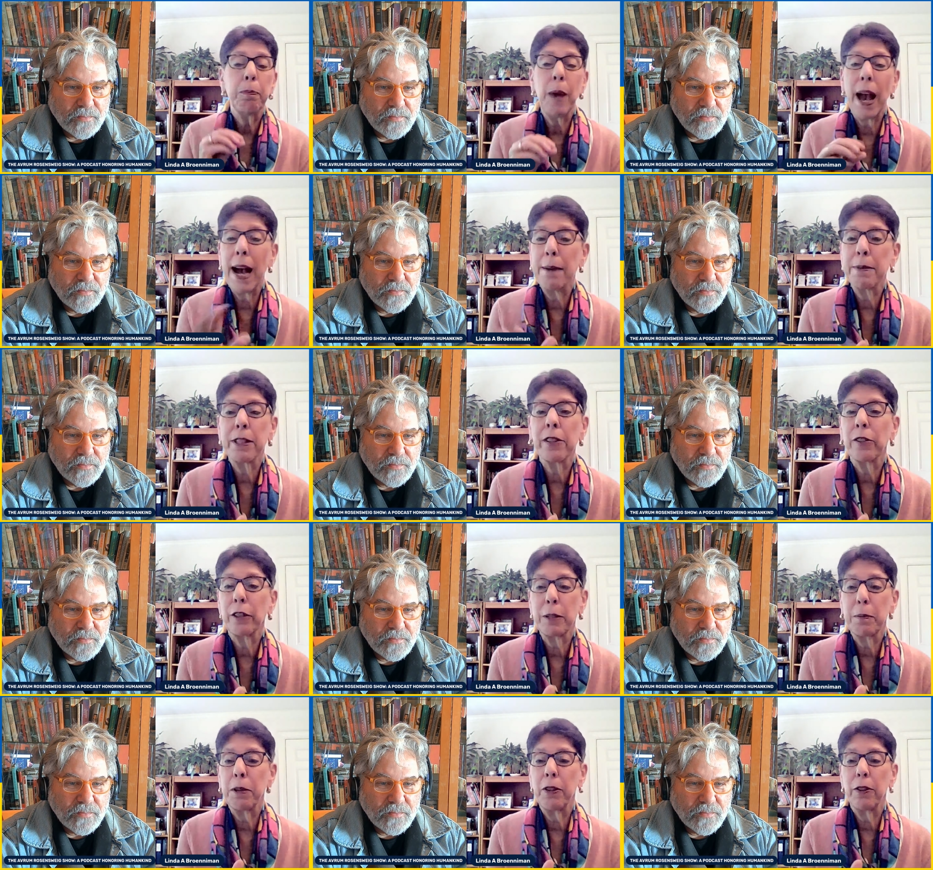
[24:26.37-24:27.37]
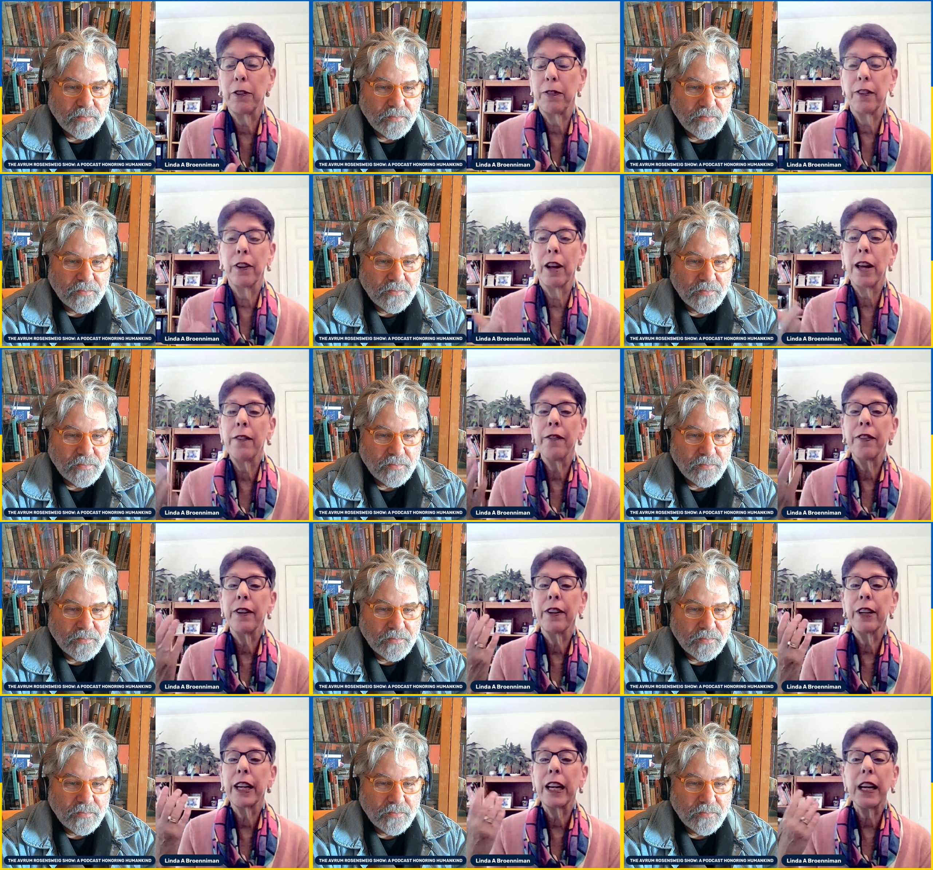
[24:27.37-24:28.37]
Speaker 1: absolutely beautiful and
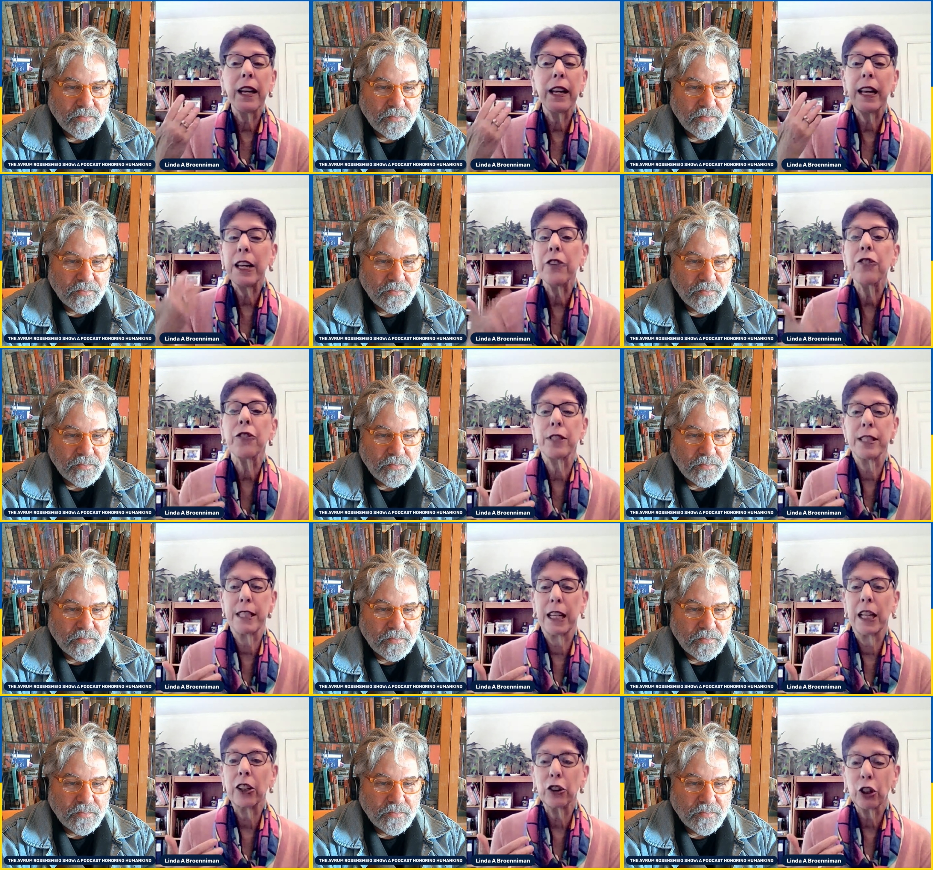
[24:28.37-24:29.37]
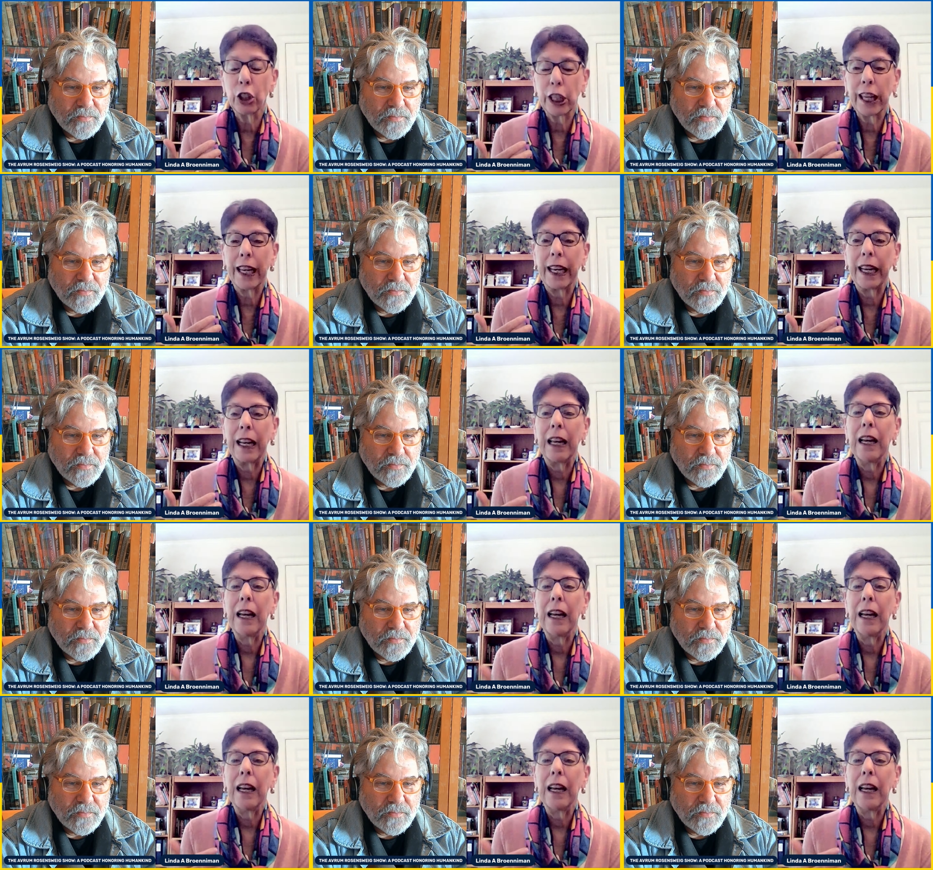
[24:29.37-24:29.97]
very interesting looking.